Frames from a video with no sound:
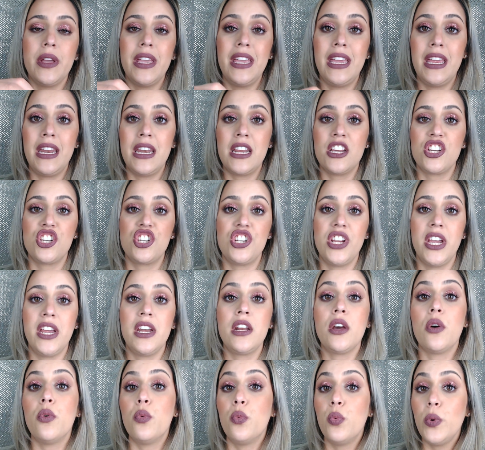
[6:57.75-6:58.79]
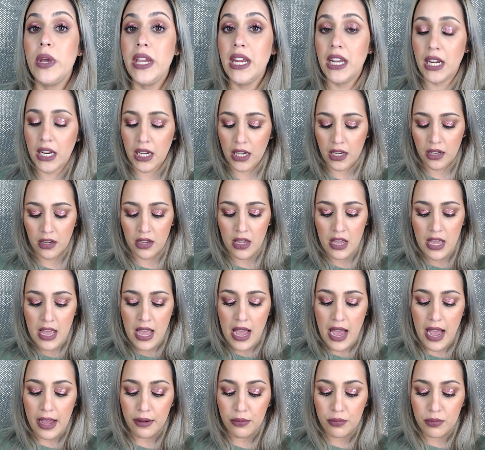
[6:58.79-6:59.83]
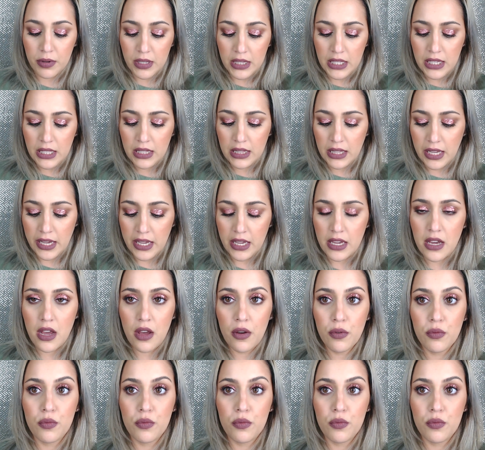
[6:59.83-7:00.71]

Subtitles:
in shade Weenie. I really like a